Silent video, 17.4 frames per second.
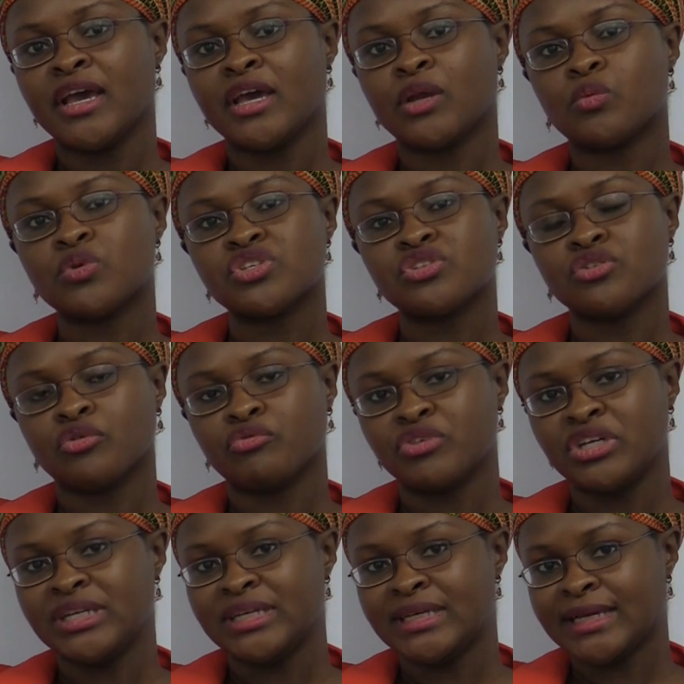it was not
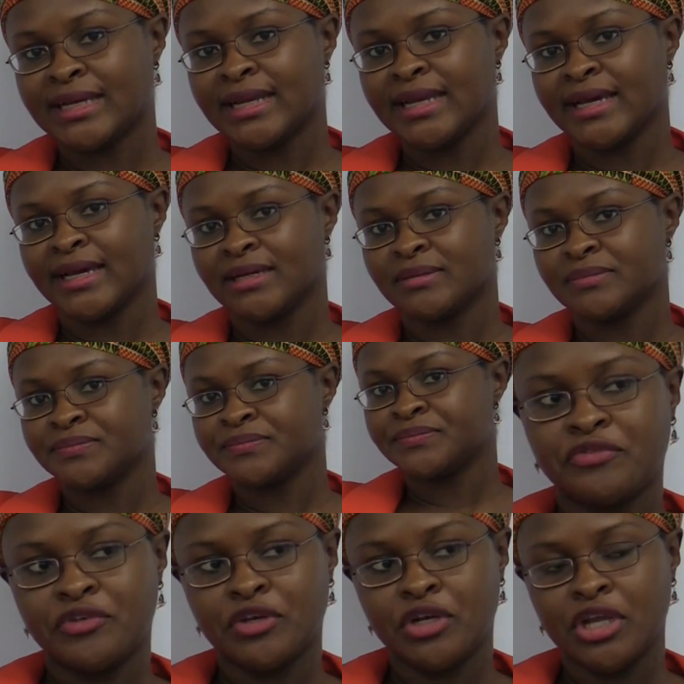really clear.
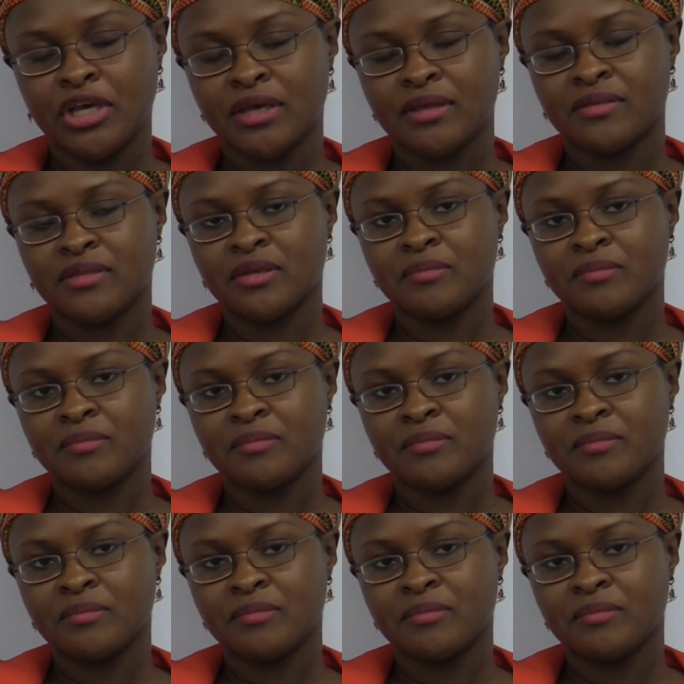If you look at